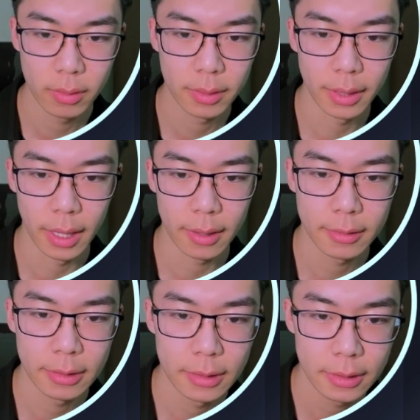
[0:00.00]
Yeah.
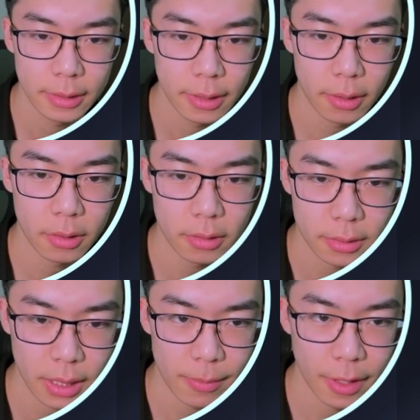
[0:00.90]
Here,
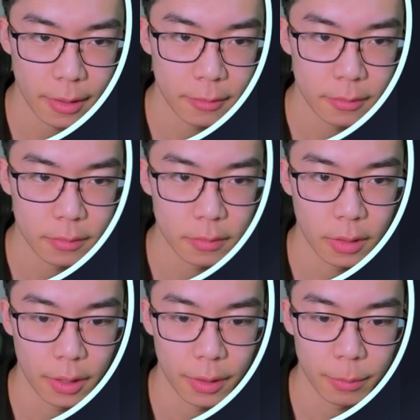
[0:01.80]
same thing.
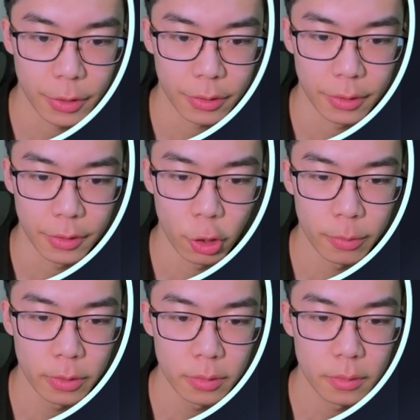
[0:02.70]
Nothing particularly notable.